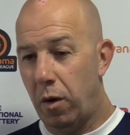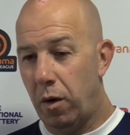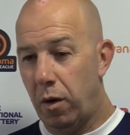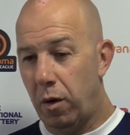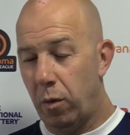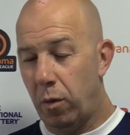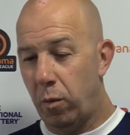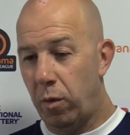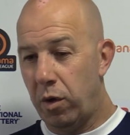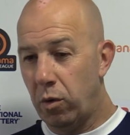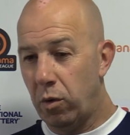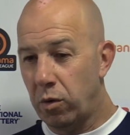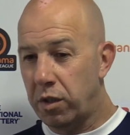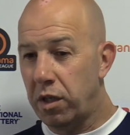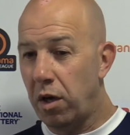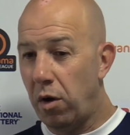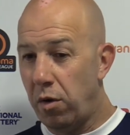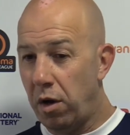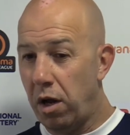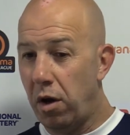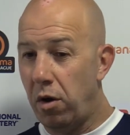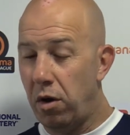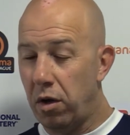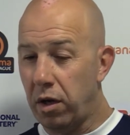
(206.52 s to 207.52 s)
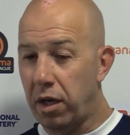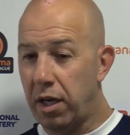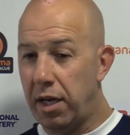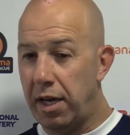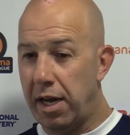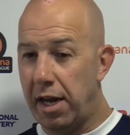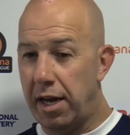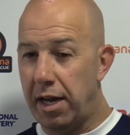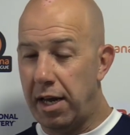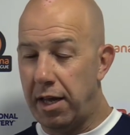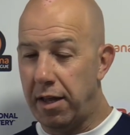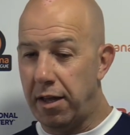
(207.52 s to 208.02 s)
we also know, looking
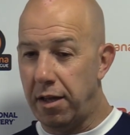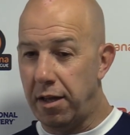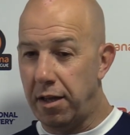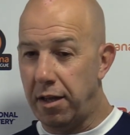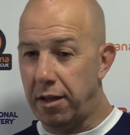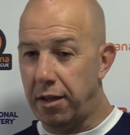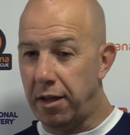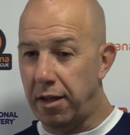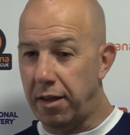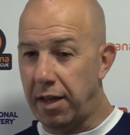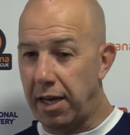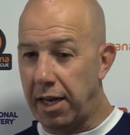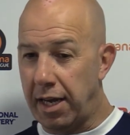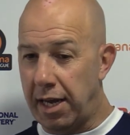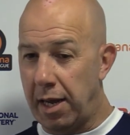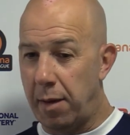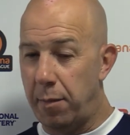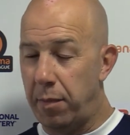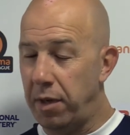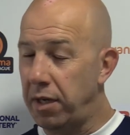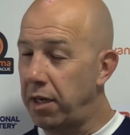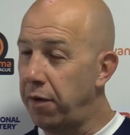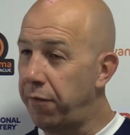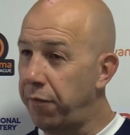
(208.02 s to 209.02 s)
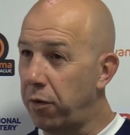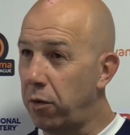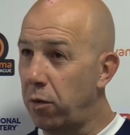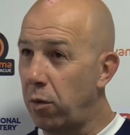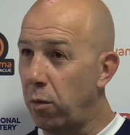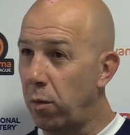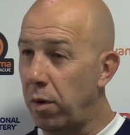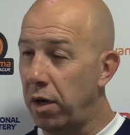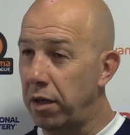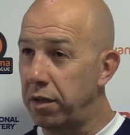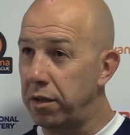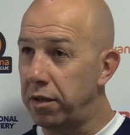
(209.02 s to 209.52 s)
at it, that they can be difficult
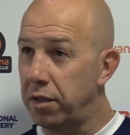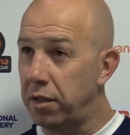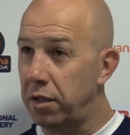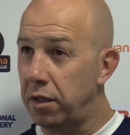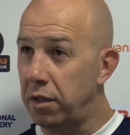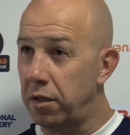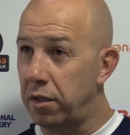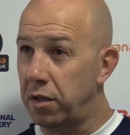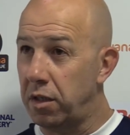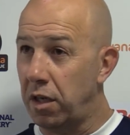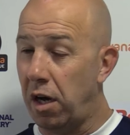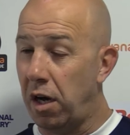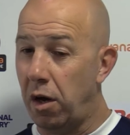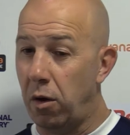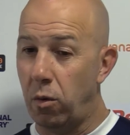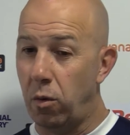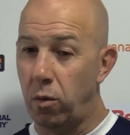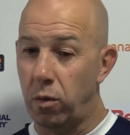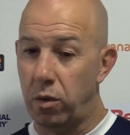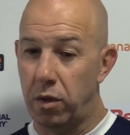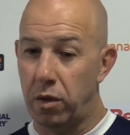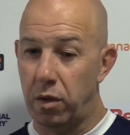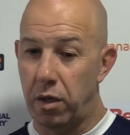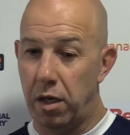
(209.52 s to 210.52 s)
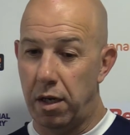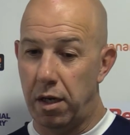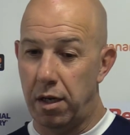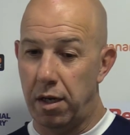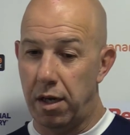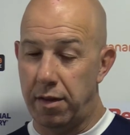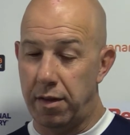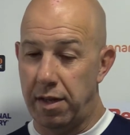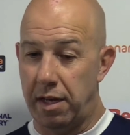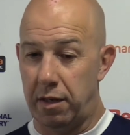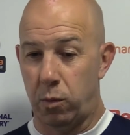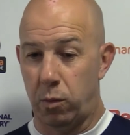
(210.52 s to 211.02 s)
ones to hold,
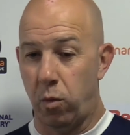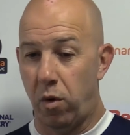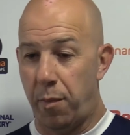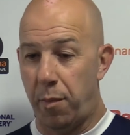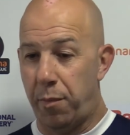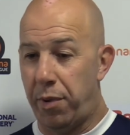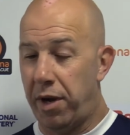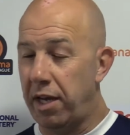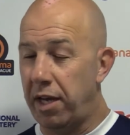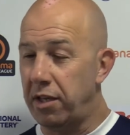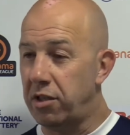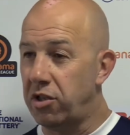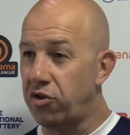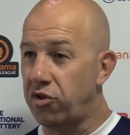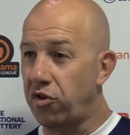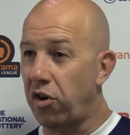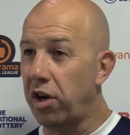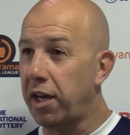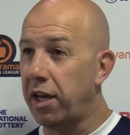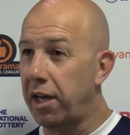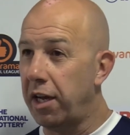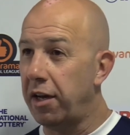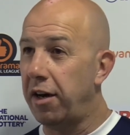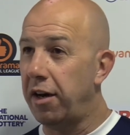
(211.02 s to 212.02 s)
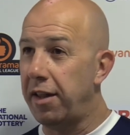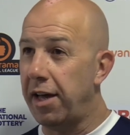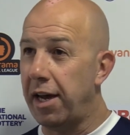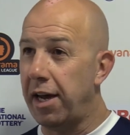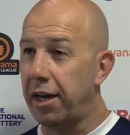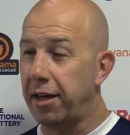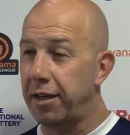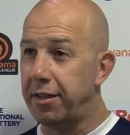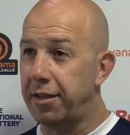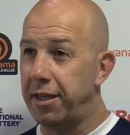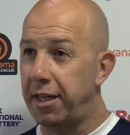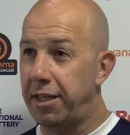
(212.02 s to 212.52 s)
and that's why players strike it like
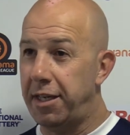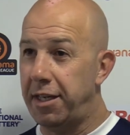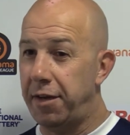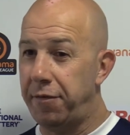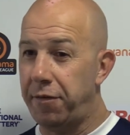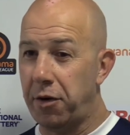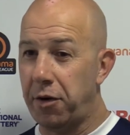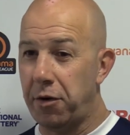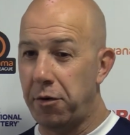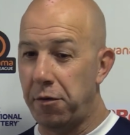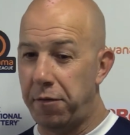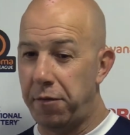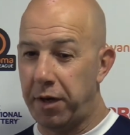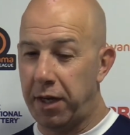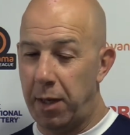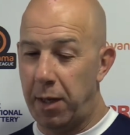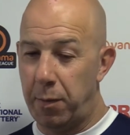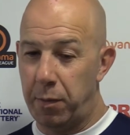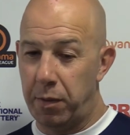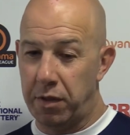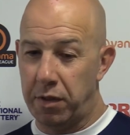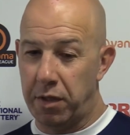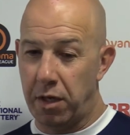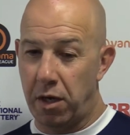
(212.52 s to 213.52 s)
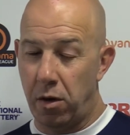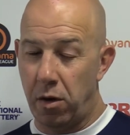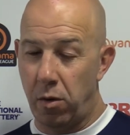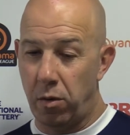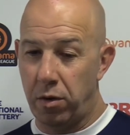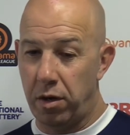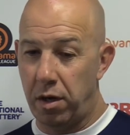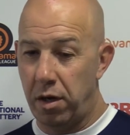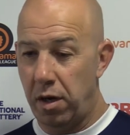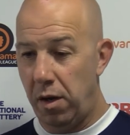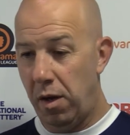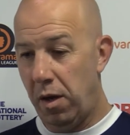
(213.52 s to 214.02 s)
that, because they're difficult for keepers to hold,
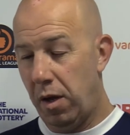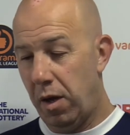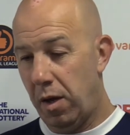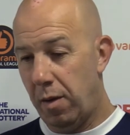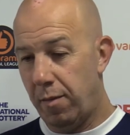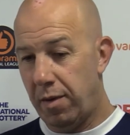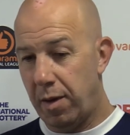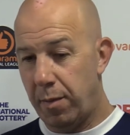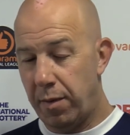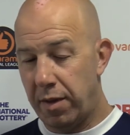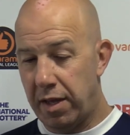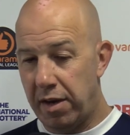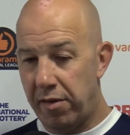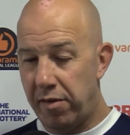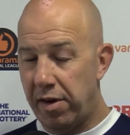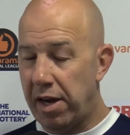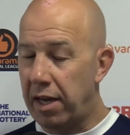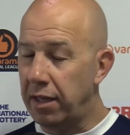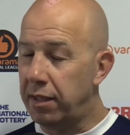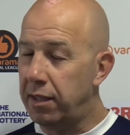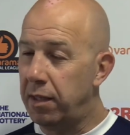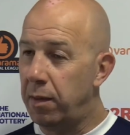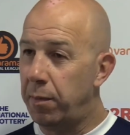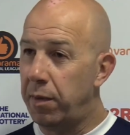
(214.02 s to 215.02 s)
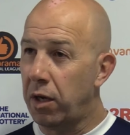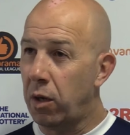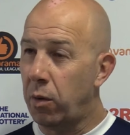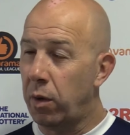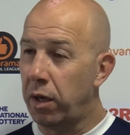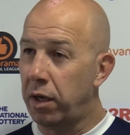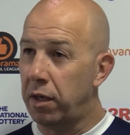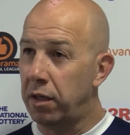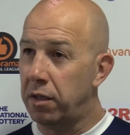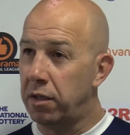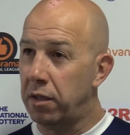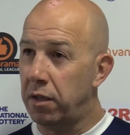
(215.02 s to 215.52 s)
and maybe they reacted a bit
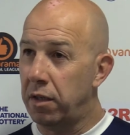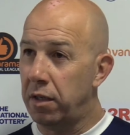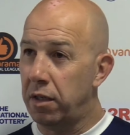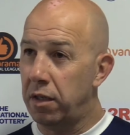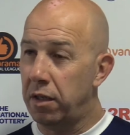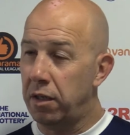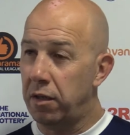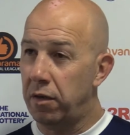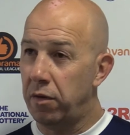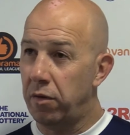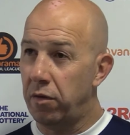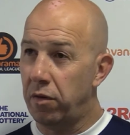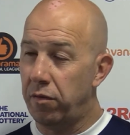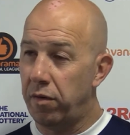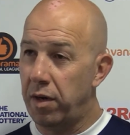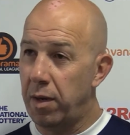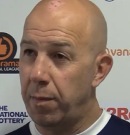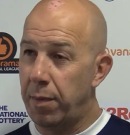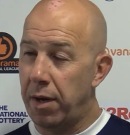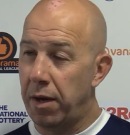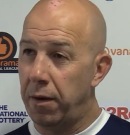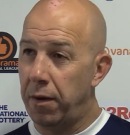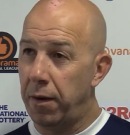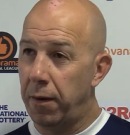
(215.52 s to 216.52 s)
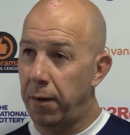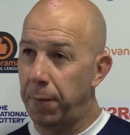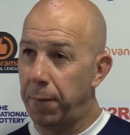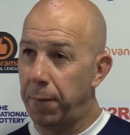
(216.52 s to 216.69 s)
quicker to the rebound.